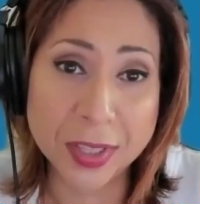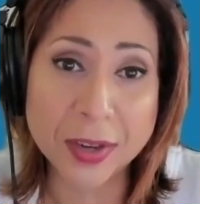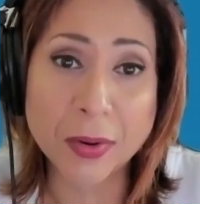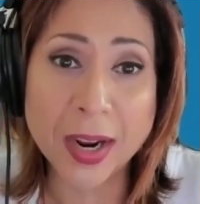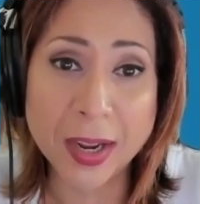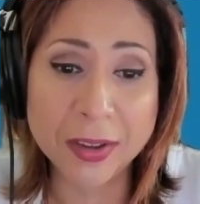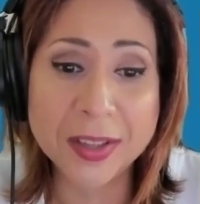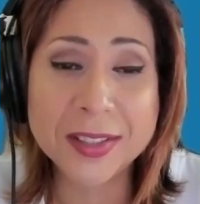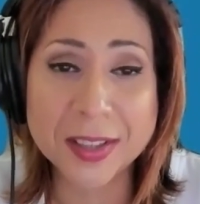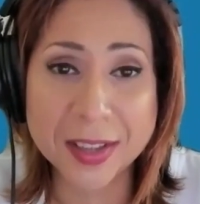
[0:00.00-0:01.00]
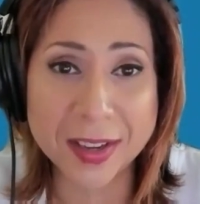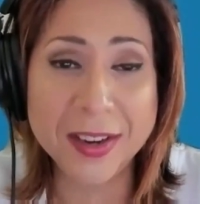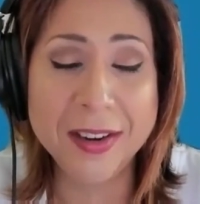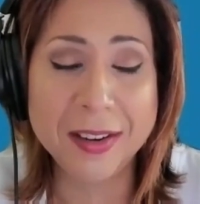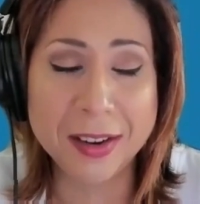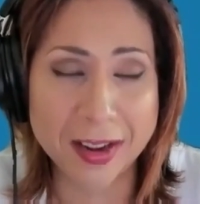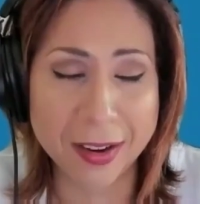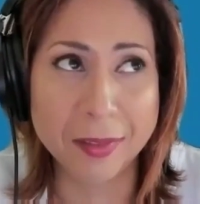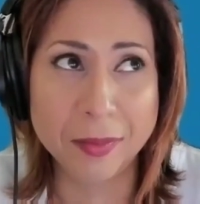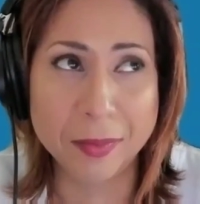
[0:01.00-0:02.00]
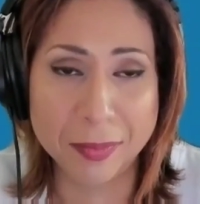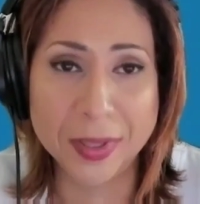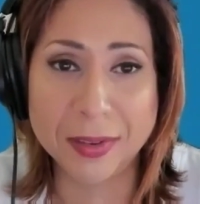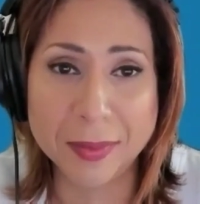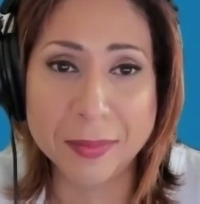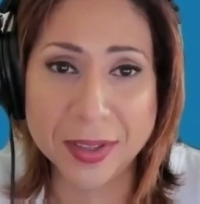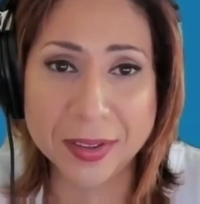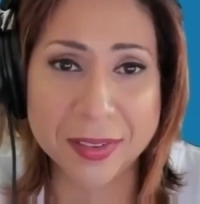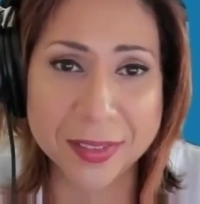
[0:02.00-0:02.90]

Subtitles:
crowd is getting bigger and bigger.